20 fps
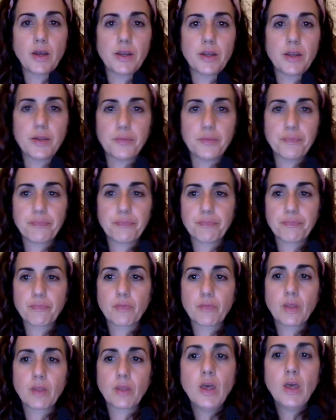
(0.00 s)
it.
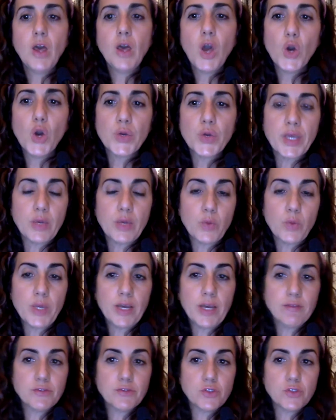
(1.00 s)
Okay, we
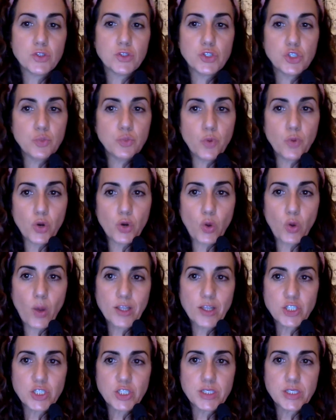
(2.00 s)
have two more
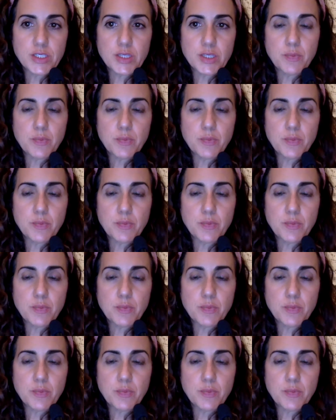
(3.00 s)
questions,